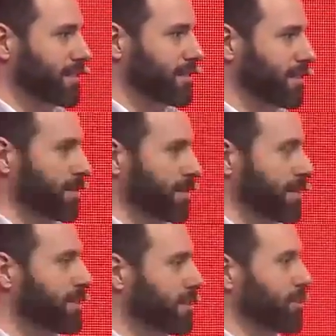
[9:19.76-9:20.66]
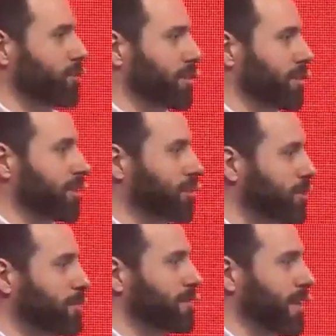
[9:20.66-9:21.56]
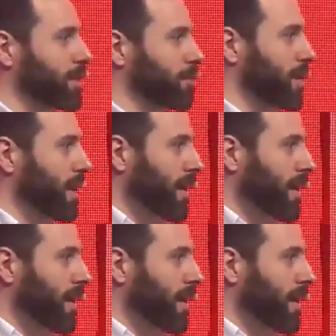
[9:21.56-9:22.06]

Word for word: Right? Like these skills are extremely valuable.